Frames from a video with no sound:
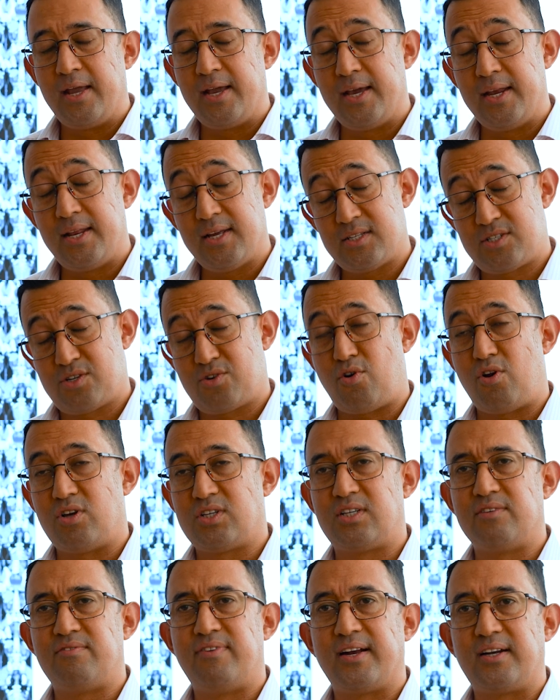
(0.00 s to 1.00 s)
It is
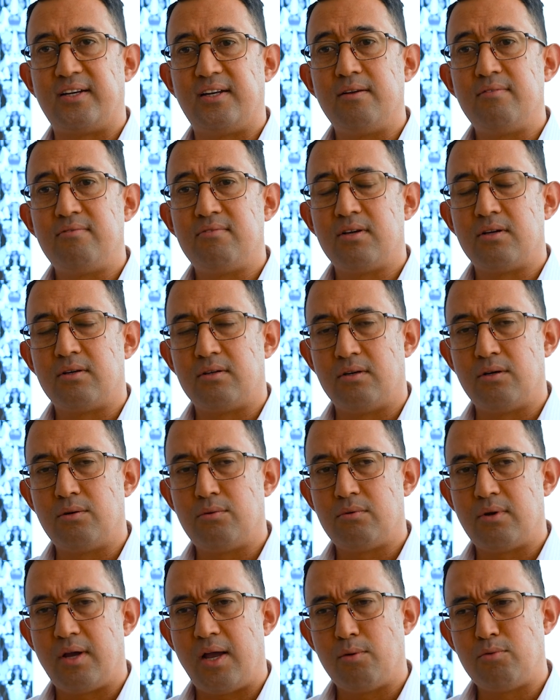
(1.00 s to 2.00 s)
cost effective, you
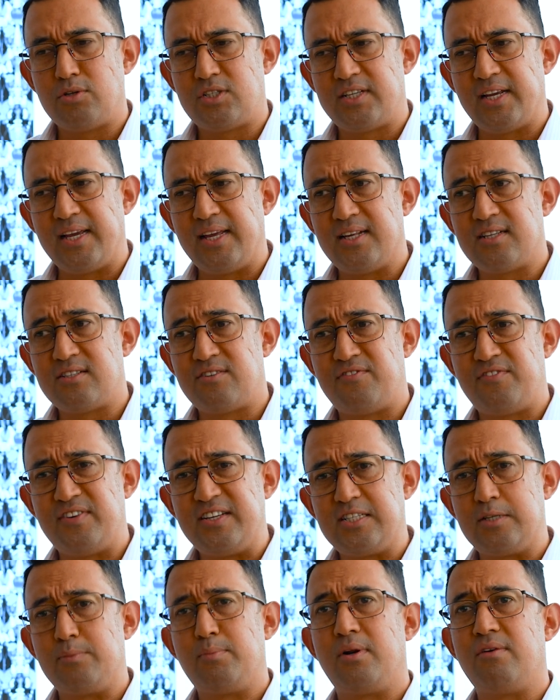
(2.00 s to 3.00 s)
know. I would say it is
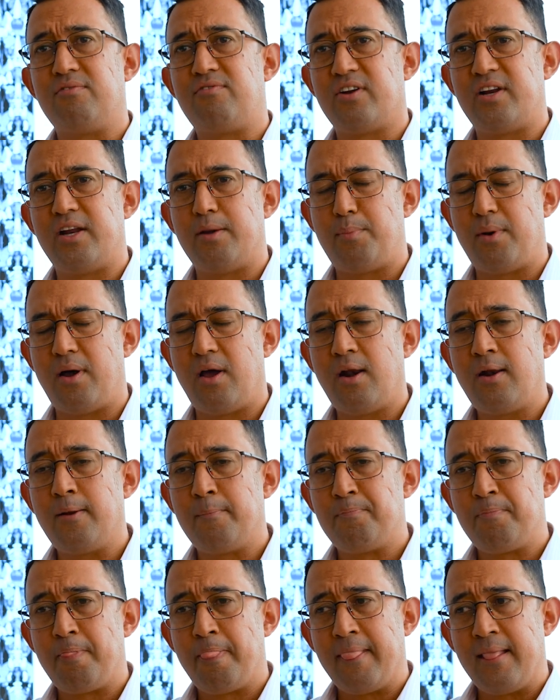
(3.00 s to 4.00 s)
feasible for Nepal.
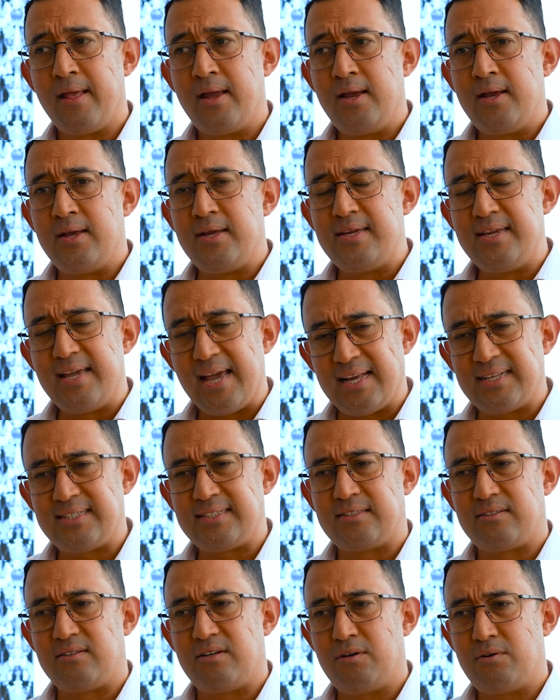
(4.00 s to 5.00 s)

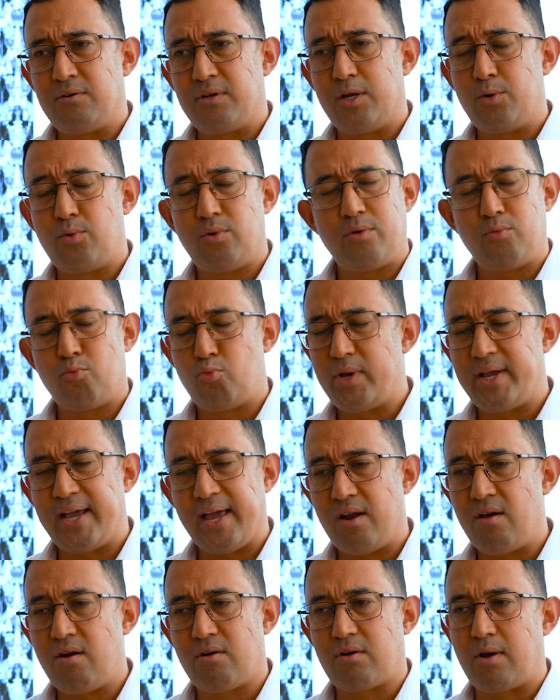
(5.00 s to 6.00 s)
Yes, you know, we
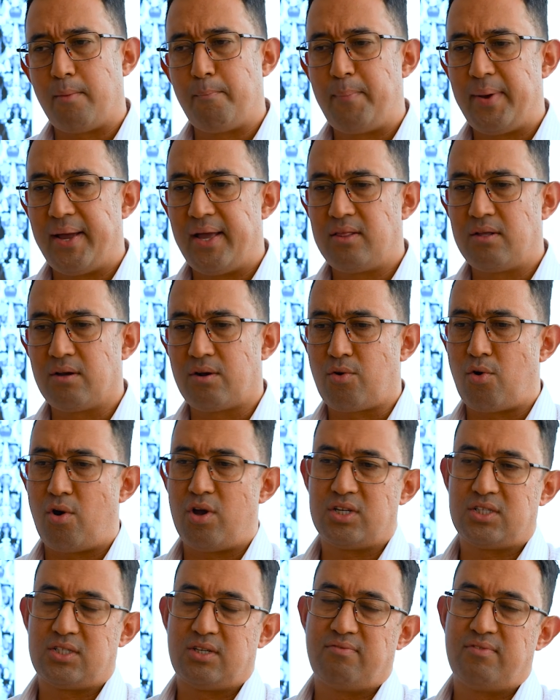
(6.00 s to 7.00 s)
cannot compare the
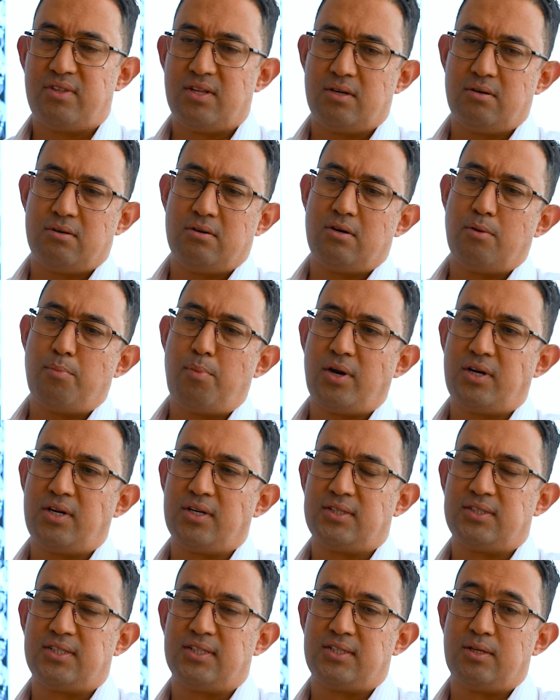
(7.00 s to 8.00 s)
cost of the
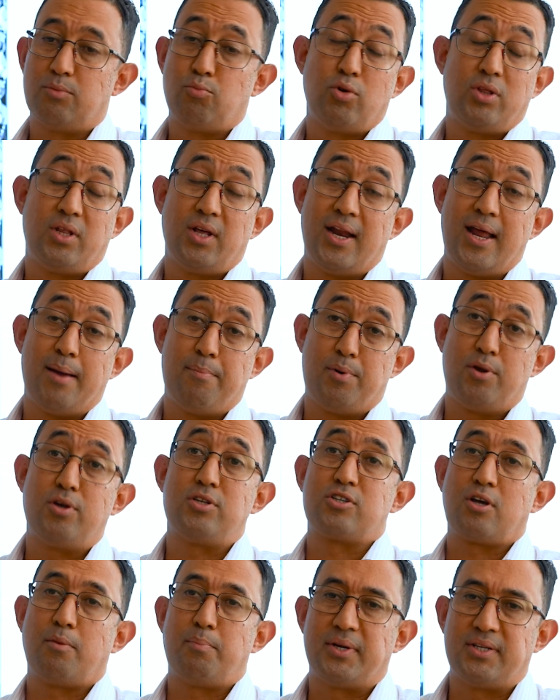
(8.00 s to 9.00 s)
robotic system with the
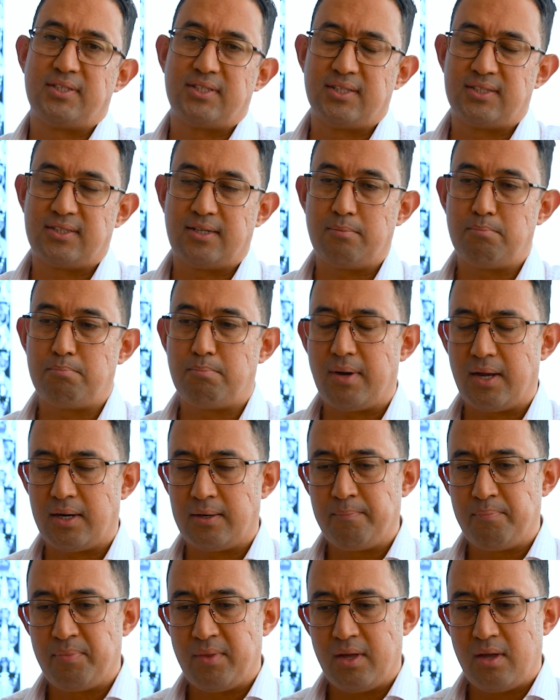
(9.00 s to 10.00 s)
laparoscopic system,
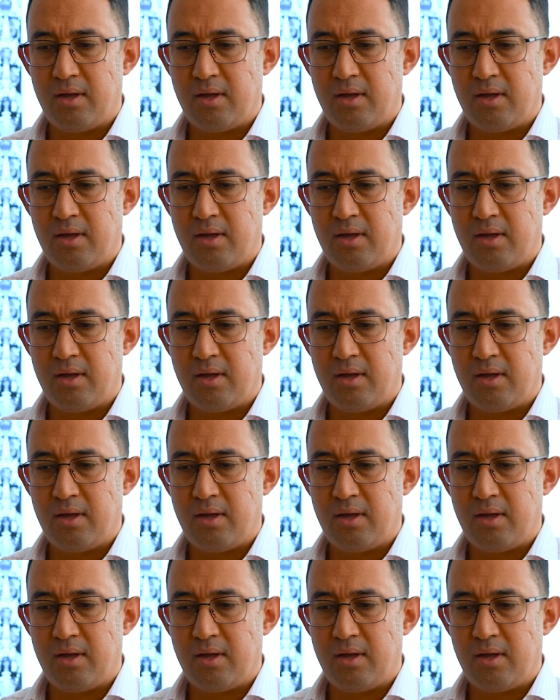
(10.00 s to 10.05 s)
but,